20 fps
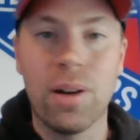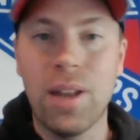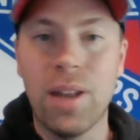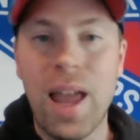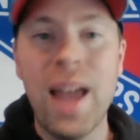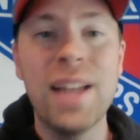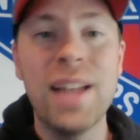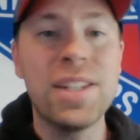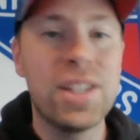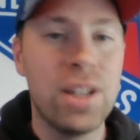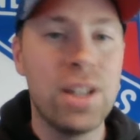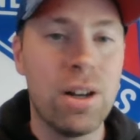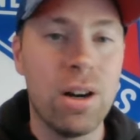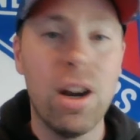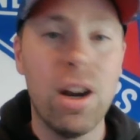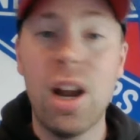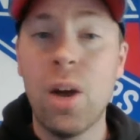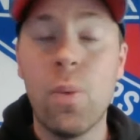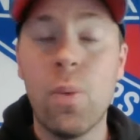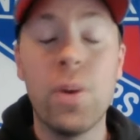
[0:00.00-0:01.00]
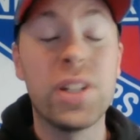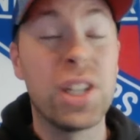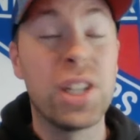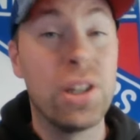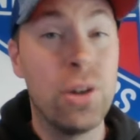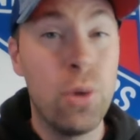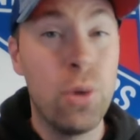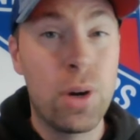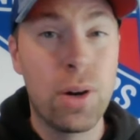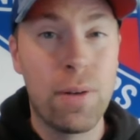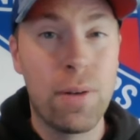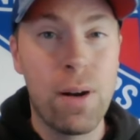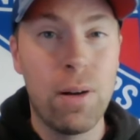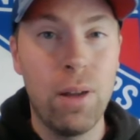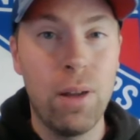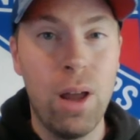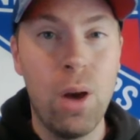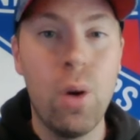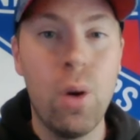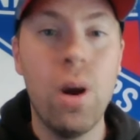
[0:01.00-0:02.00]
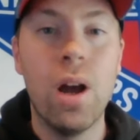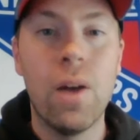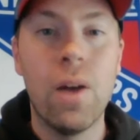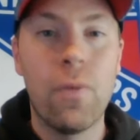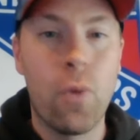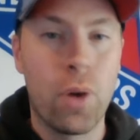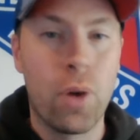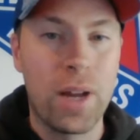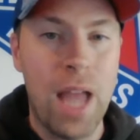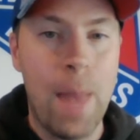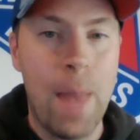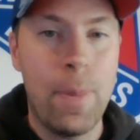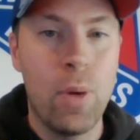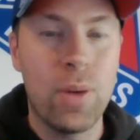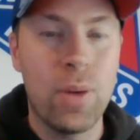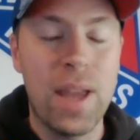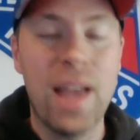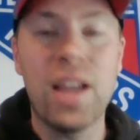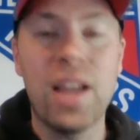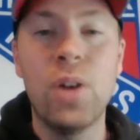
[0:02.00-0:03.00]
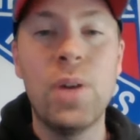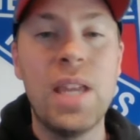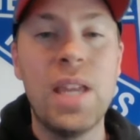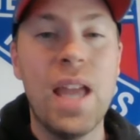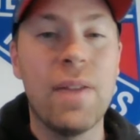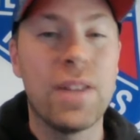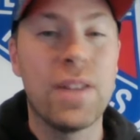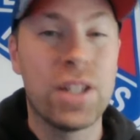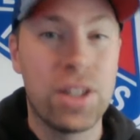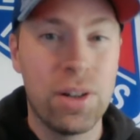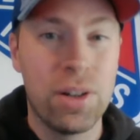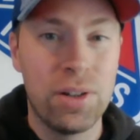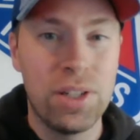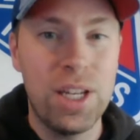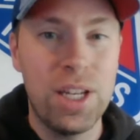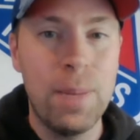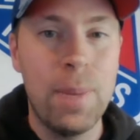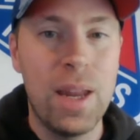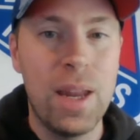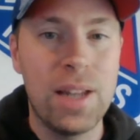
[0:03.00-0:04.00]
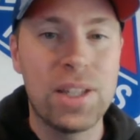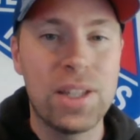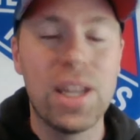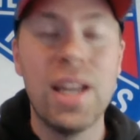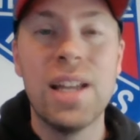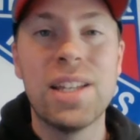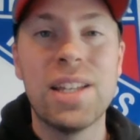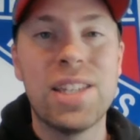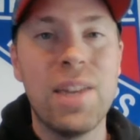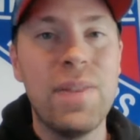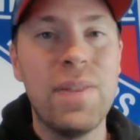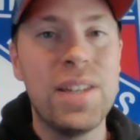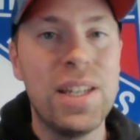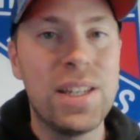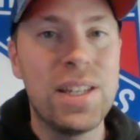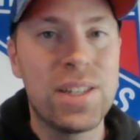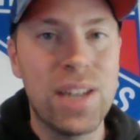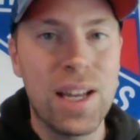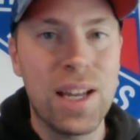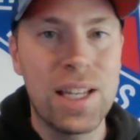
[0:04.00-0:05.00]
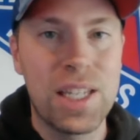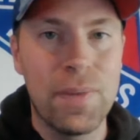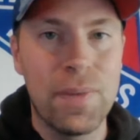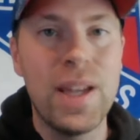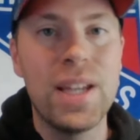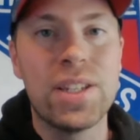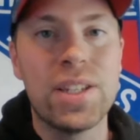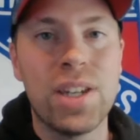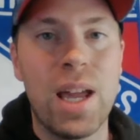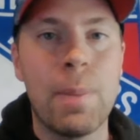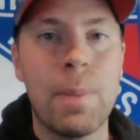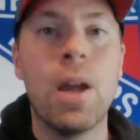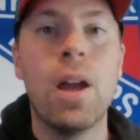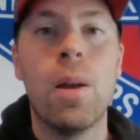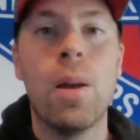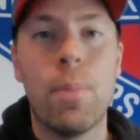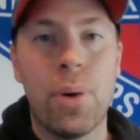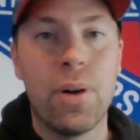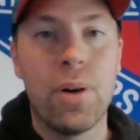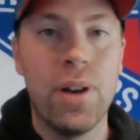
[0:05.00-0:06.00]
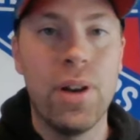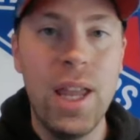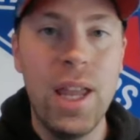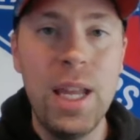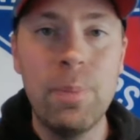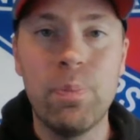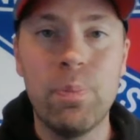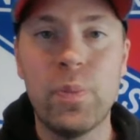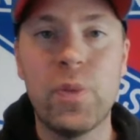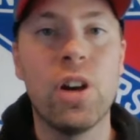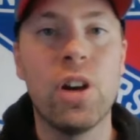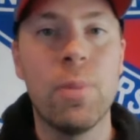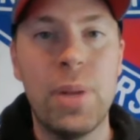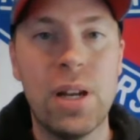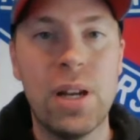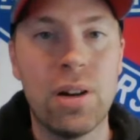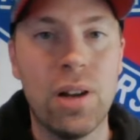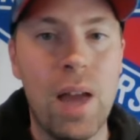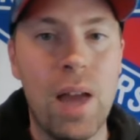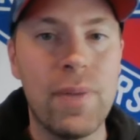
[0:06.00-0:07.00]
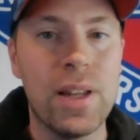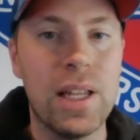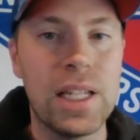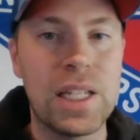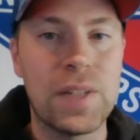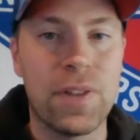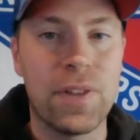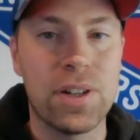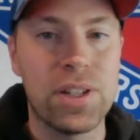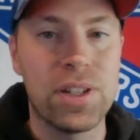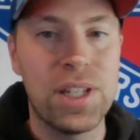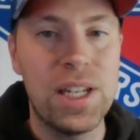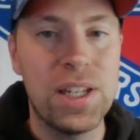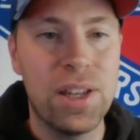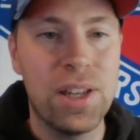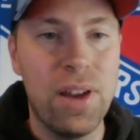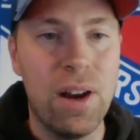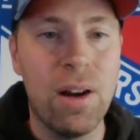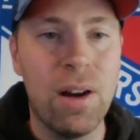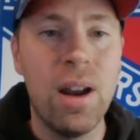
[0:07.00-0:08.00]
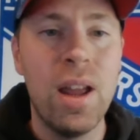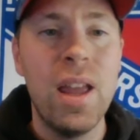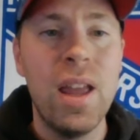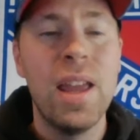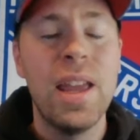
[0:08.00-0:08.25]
Last year was a new career low for Kaapo Kakko. He averaged 13 minutes, 17 seconds of ice time per night during Peter Laviolette's first season there.